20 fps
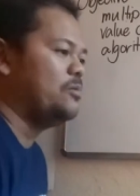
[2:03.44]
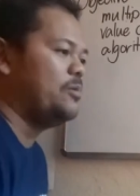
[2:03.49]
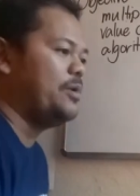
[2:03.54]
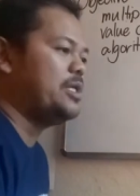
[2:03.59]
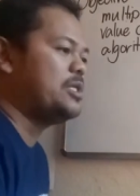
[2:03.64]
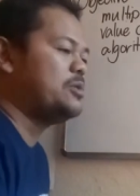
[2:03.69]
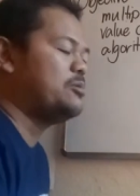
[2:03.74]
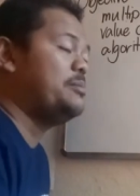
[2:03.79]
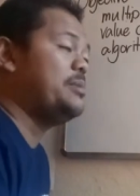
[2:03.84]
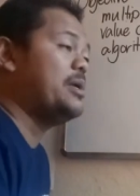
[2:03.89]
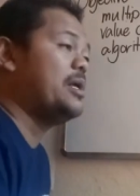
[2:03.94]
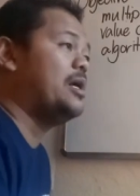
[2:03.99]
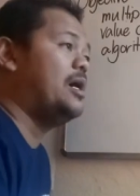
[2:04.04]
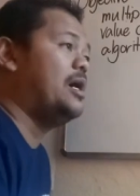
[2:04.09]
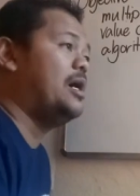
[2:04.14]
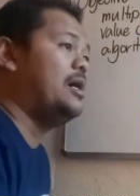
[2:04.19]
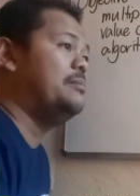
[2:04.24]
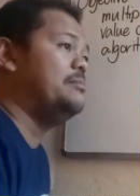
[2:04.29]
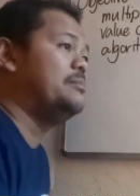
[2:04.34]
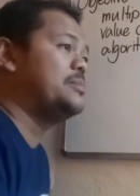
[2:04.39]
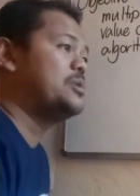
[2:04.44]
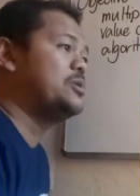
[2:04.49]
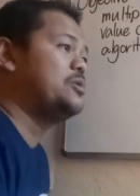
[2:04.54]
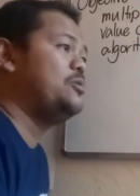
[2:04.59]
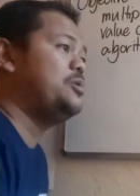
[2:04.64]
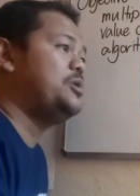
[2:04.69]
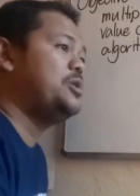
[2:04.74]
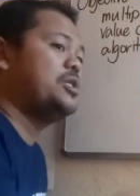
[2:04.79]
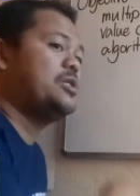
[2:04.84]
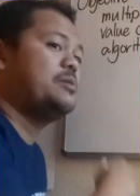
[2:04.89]
which will become
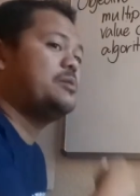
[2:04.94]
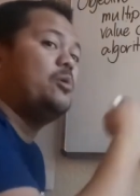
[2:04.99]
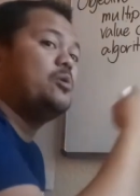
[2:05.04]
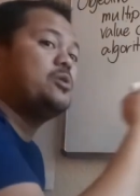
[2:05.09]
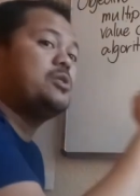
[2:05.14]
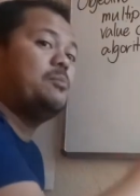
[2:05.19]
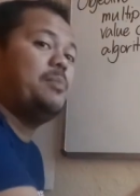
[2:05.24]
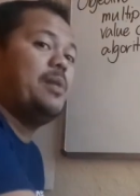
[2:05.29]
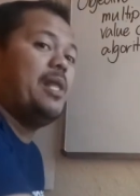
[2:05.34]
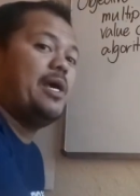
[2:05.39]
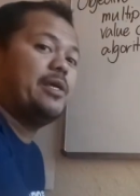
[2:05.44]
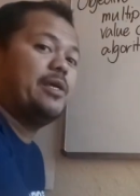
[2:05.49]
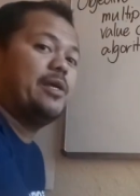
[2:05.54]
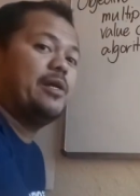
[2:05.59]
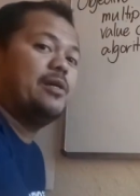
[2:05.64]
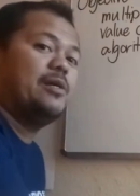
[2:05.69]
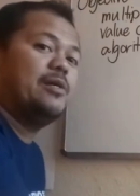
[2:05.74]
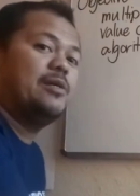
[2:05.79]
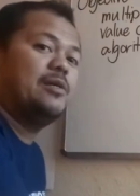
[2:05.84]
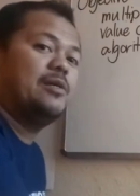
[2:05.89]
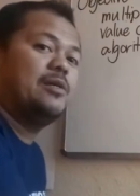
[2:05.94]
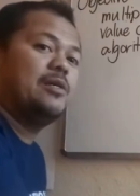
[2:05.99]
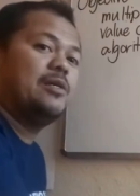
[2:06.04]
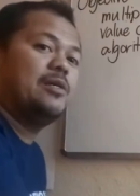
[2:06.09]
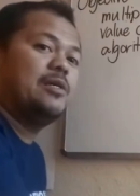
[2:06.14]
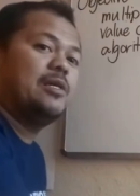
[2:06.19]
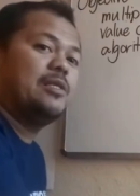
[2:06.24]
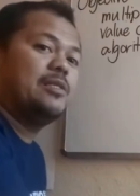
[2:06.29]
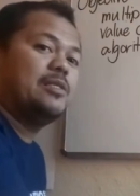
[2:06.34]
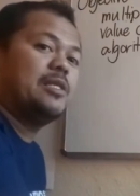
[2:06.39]
two-digit multiplier,
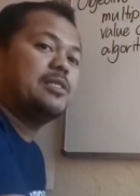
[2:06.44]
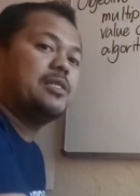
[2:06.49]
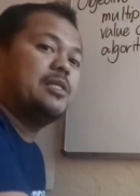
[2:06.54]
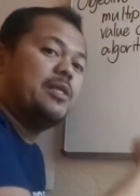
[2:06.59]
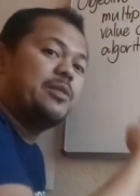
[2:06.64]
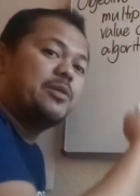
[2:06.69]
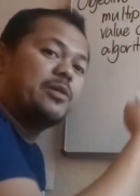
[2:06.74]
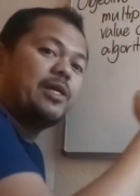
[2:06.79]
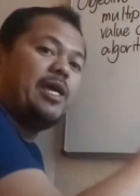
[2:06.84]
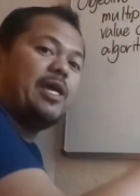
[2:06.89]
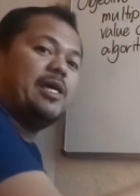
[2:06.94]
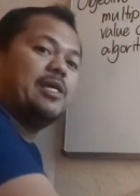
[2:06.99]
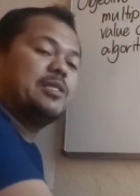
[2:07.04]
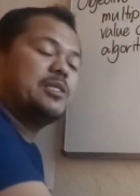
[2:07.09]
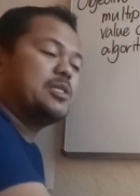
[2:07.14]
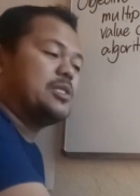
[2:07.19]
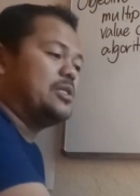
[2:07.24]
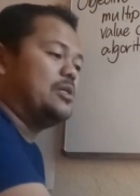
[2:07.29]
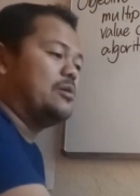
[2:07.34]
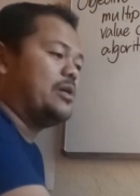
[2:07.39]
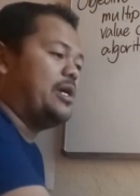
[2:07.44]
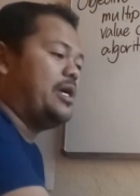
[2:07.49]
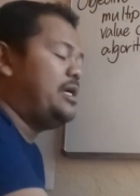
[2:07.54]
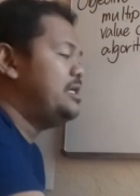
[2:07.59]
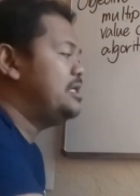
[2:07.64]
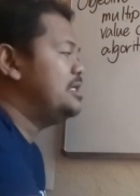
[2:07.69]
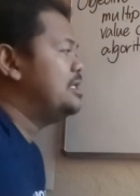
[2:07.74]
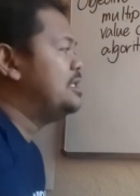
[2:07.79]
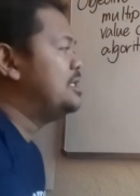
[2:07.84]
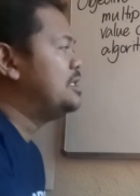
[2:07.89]
that's another case.
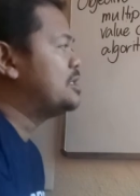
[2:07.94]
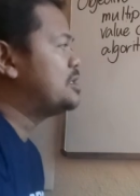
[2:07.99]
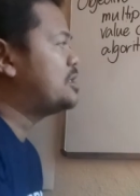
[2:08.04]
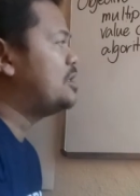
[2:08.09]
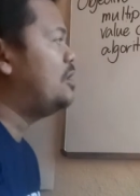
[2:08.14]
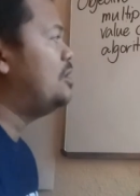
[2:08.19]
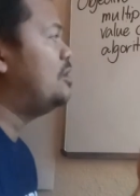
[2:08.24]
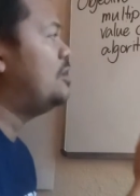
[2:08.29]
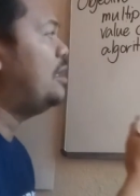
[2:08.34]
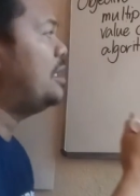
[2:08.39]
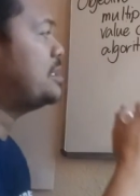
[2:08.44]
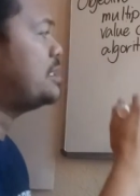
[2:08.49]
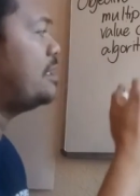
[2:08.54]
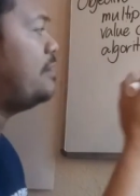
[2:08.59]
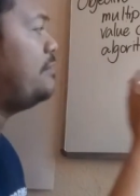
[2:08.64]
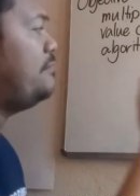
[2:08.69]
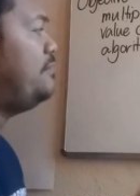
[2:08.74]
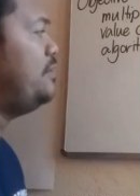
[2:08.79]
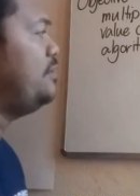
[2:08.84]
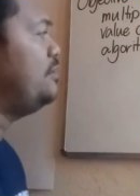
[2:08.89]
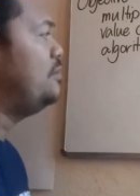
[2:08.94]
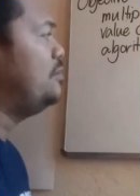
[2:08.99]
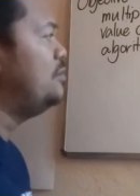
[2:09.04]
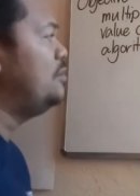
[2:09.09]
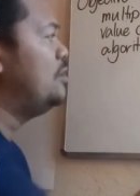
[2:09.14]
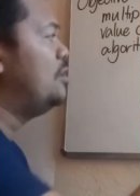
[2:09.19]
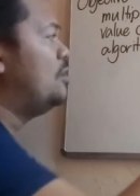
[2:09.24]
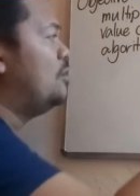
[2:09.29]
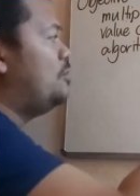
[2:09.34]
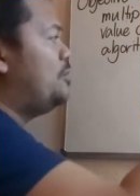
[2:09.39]
Okay? So as a
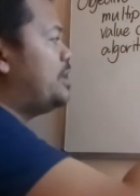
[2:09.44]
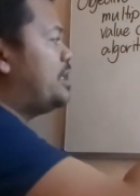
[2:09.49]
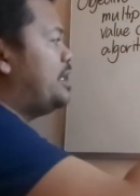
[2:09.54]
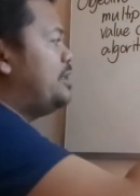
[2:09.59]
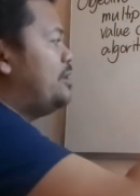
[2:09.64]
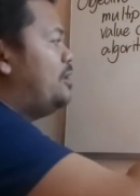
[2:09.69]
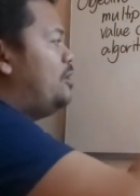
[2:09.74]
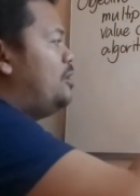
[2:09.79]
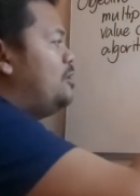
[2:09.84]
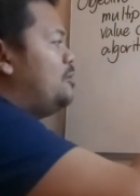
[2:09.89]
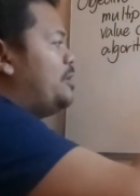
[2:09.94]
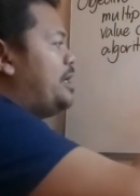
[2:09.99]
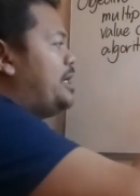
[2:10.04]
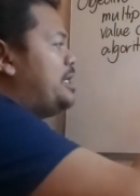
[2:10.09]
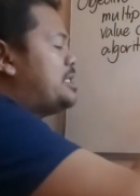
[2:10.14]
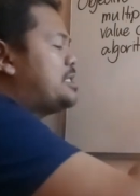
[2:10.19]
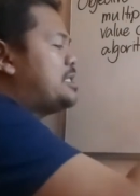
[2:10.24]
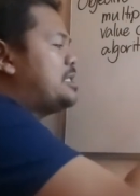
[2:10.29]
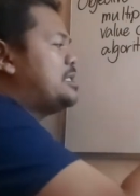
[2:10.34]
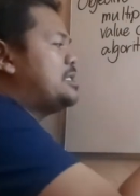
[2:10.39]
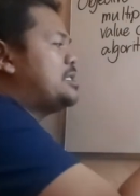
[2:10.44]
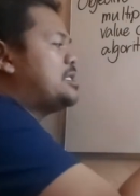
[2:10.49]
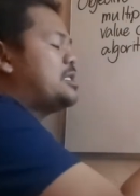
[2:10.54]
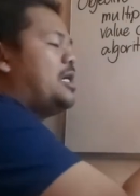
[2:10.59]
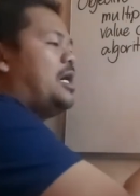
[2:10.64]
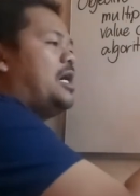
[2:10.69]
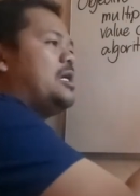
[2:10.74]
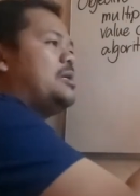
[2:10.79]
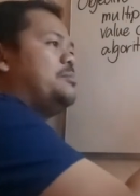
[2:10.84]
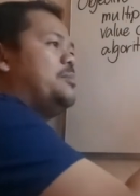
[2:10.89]
review, we can always
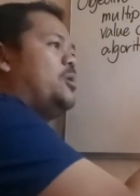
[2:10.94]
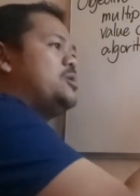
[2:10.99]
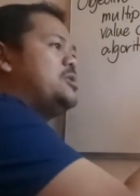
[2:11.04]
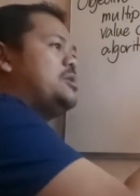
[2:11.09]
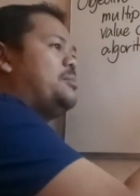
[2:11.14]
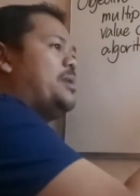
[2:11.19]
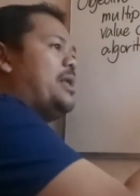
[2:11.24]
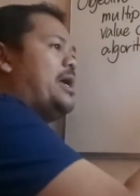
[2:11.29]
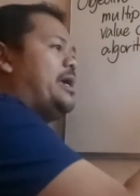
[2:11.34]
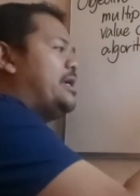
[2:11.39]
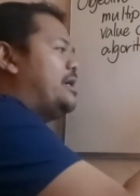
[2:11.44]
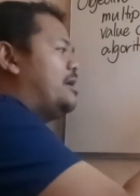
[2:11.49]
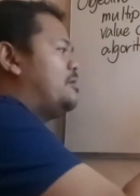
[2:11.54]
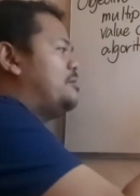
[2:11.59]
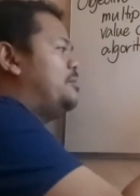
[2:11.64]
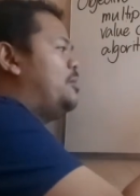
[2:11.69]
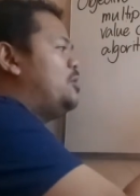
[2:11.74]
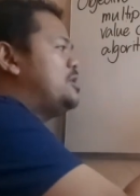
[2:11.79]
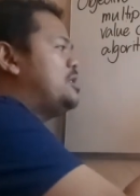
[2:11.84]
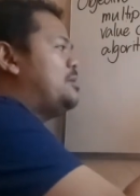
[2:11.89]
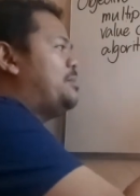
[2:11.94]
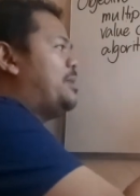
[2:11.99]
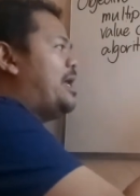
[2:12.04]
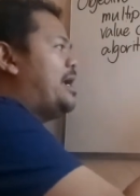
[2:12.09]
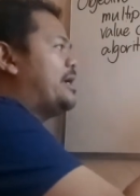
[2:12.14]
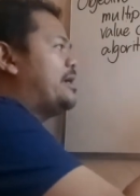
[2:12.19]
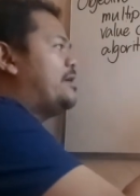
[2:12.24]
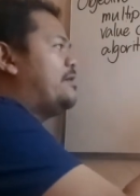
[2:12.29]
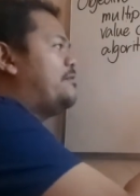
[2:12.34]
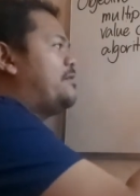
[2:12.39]
start multiplying our
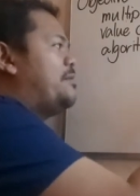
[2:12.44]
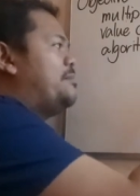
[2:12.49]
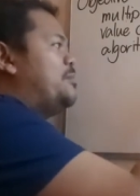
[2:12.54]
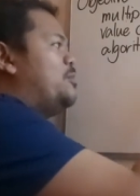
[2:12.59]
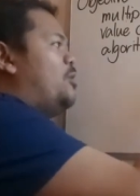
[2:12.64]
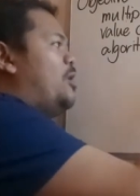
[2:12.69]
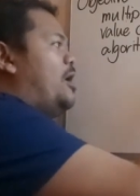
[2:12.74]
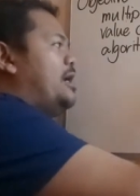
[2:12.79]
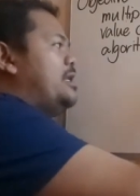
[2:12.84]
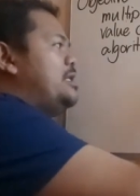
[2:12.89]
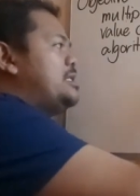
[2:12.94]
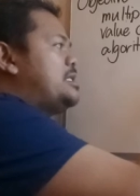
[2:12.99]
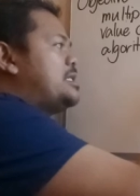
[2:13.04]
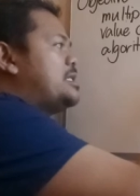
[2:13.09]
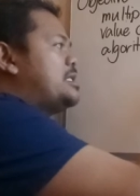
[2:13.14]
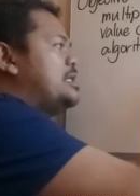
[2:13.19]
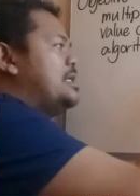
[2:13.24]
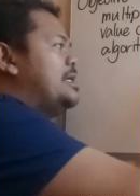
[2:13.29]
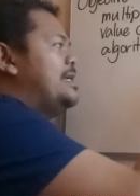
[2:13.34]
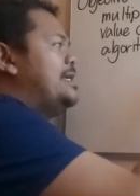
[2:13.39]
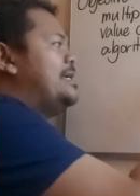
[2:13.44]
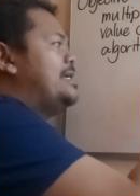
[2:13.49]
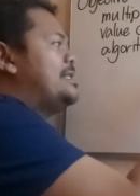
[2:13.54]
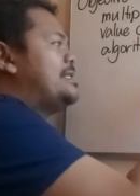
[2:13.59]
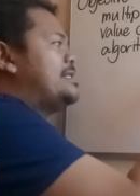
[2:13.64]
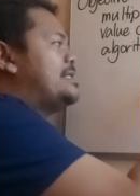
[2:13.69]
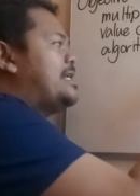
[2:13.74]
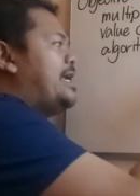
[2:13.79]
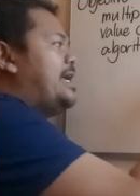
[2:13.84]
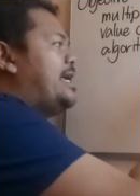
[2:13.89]
multiplier from ones,
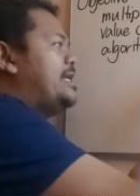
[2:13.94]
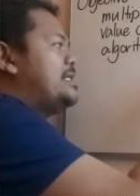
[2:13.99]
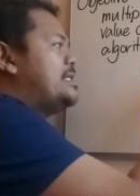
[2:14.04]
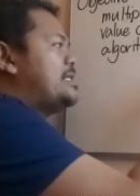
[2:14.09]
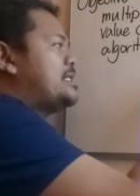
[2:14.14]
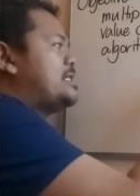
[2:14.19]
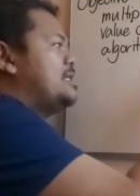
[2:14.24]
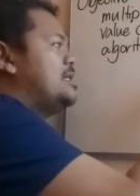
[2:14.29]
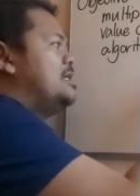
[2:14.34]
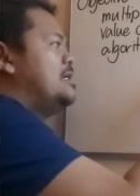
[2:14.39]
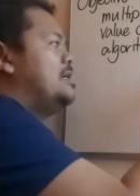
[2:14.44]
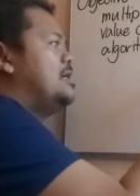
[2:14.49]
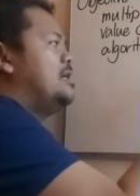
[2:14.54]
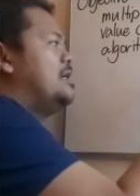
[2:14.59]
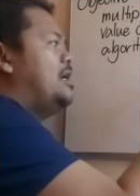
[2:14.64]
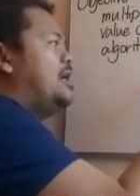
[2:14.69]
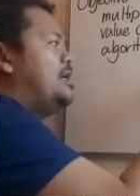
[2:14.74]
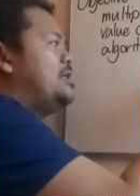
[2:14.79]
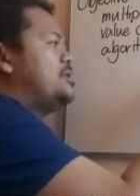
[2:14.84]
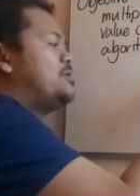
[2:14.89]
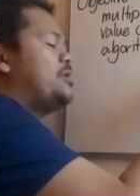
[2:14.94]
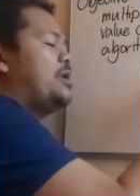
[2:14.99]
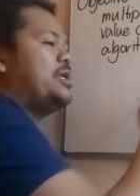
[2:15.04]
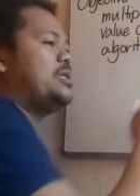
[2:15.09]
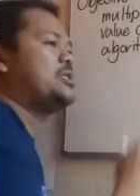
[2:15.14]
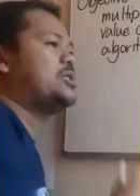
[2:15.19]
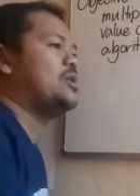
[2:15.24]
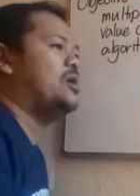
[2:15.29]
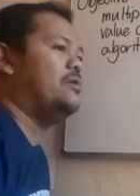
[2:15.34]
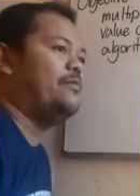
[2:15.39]
tens,
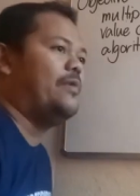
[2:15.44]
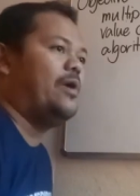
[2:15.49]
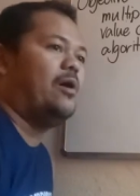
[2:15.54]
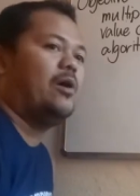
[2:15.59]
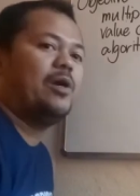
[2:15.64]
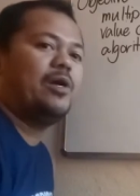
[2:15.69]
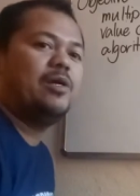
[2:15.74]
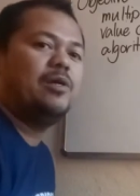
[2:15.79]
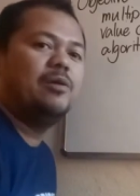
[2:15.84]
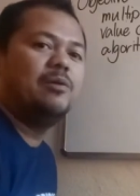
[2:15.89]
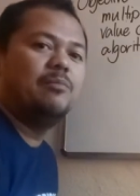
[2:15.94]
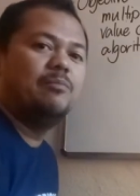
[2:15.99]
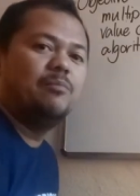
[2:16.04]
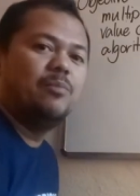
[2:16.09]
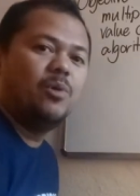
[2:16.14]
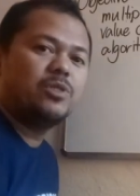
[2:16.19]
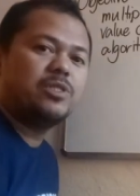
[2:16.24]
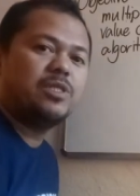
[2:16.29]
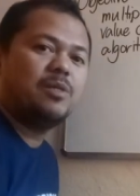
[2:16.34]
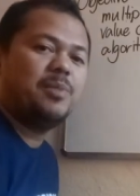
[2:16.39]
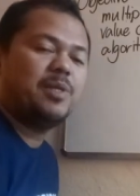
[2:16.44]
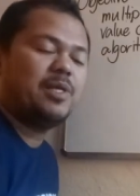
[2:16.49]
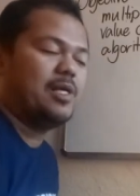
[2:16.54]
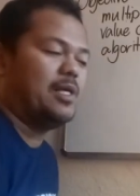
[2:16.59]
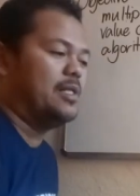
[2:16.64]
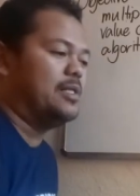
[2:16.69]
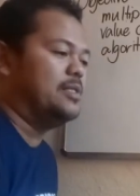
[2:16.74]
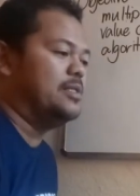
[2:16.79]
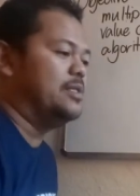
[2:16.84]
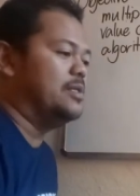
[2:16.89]
hundreds of our
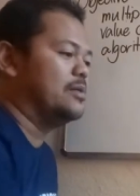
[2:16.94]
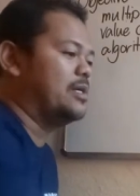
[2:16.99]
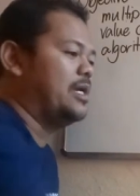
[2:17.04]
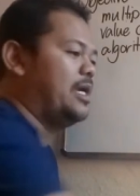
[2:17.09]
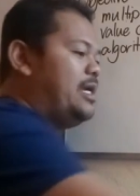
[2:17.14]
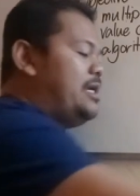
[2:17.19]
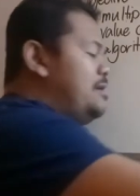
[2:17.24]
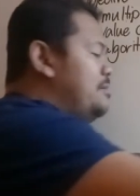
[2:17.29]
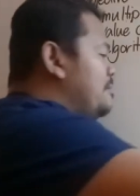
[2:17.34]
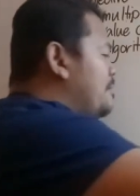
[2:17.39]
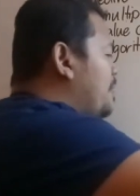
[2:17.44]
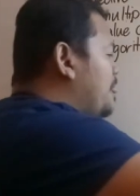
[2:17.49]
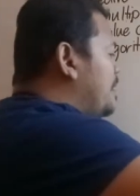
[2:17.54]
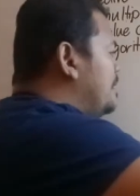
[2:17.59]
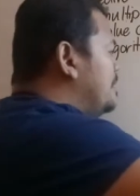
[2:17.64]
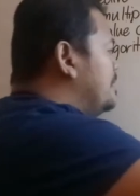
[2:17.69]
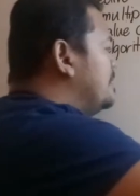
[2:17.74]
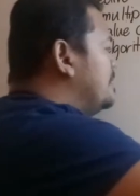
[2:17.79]
multiplicand. Okay?